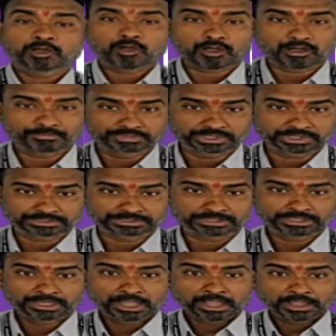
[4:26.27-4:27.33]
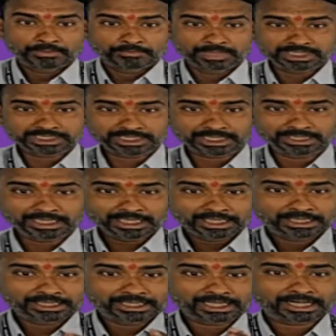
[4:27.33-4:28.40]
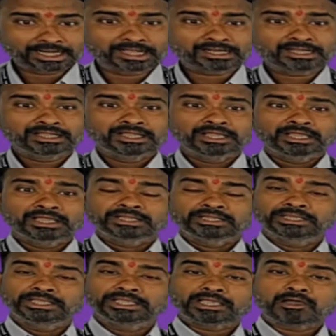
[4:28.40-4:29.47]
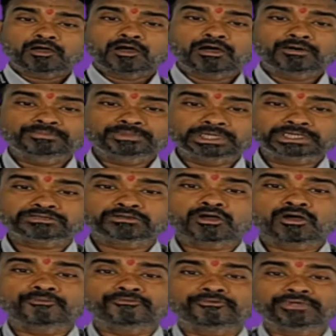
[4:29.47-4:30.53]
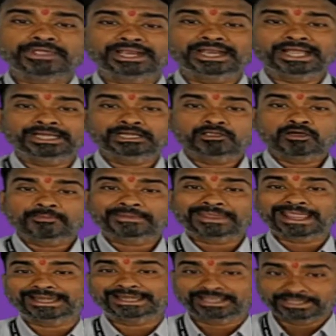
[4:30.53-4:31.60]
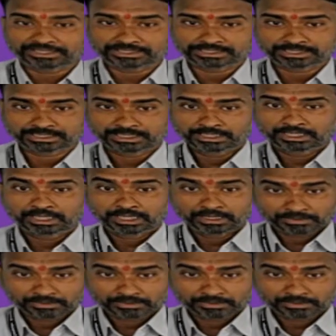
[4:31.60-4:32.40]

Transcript: objects. Basically, there are the objects of variety of categories,